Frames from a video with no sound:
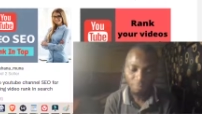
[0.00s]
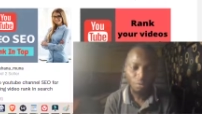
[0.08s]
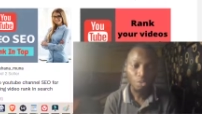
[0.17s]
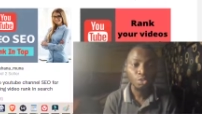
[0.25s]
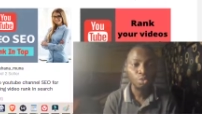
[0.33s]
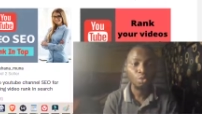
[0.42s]

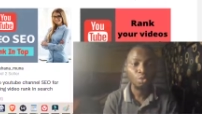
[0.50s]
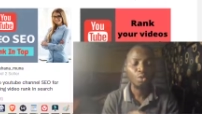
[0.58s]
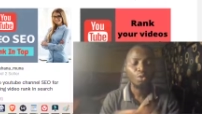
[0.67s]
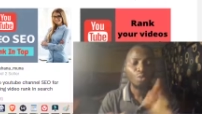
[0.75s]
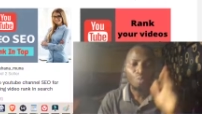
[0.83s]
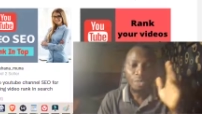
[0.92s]
So
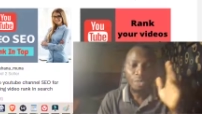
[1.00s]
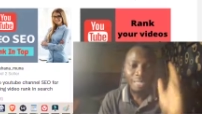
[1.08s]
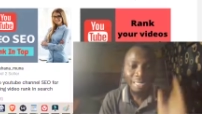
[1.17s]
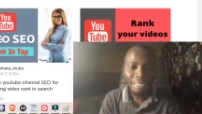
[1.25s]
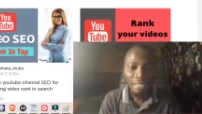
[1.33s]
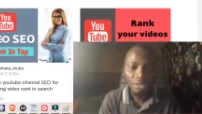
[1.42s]

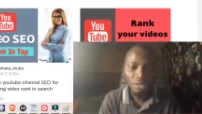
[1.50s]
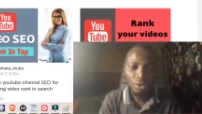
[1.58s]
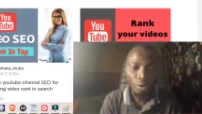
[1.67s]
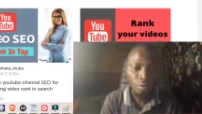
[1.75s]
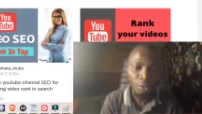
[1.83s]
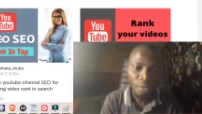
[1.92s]
regardless of
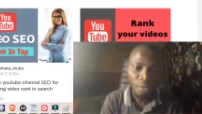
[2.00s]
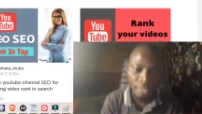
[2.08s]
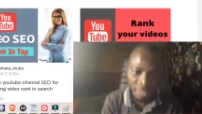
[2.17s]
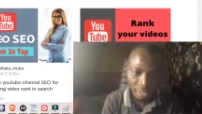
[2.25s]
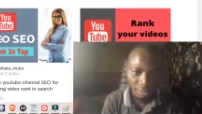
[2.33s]
your niche,